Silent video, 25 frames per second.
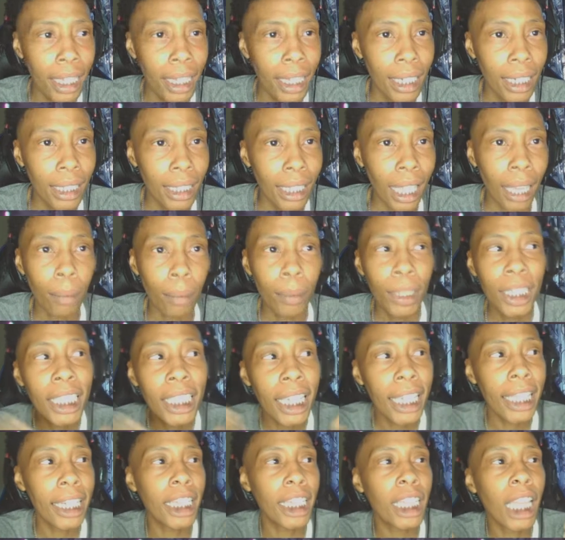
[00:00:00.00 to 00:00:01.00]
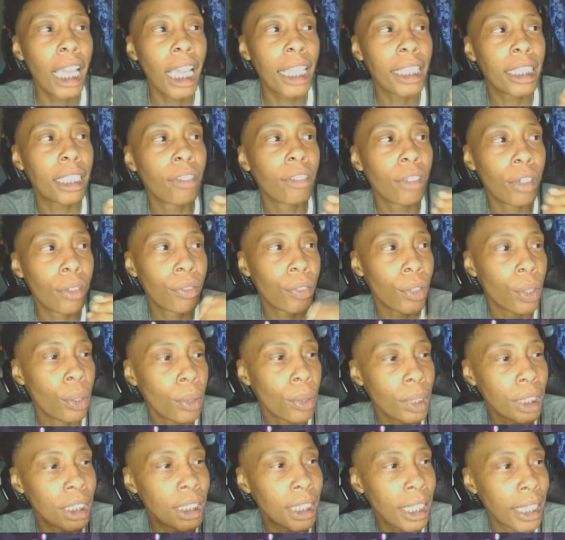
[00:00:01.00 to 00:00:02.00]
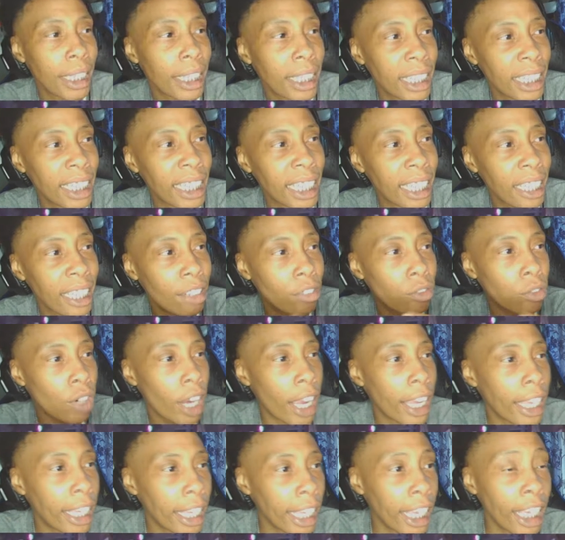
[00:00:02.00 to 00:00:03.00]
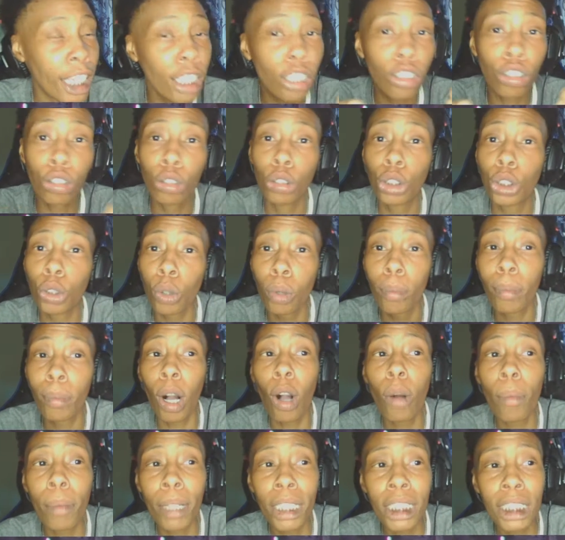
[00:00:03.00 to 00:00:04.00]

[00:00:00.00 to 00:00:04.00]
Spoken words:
Like, we get it. Like, the review is there to get it right in crucial moments.